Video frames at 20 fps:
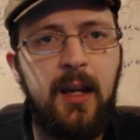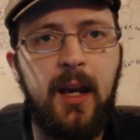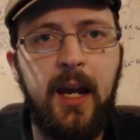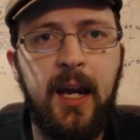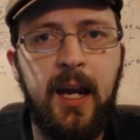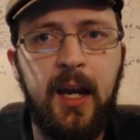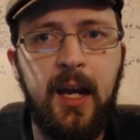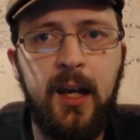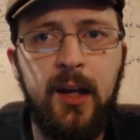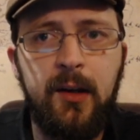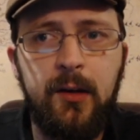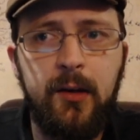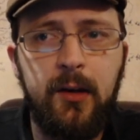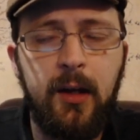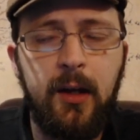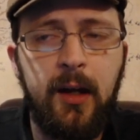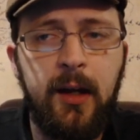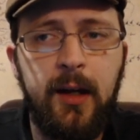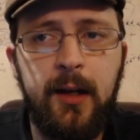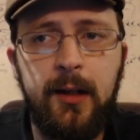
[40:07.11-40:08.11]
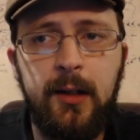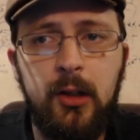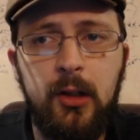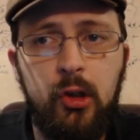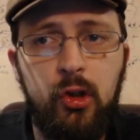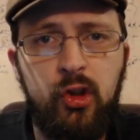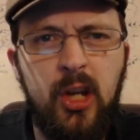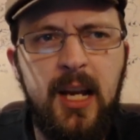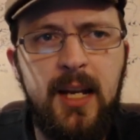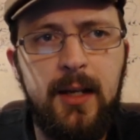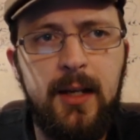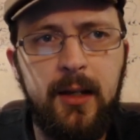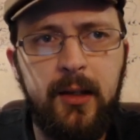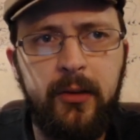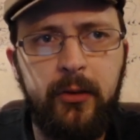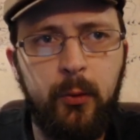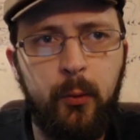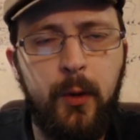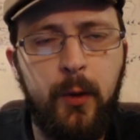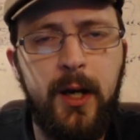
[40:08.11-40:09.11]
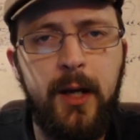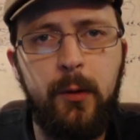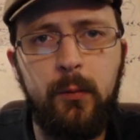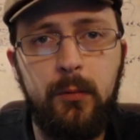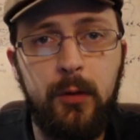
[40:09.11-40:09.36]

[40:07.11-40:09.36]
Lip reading: and Jadis, the white,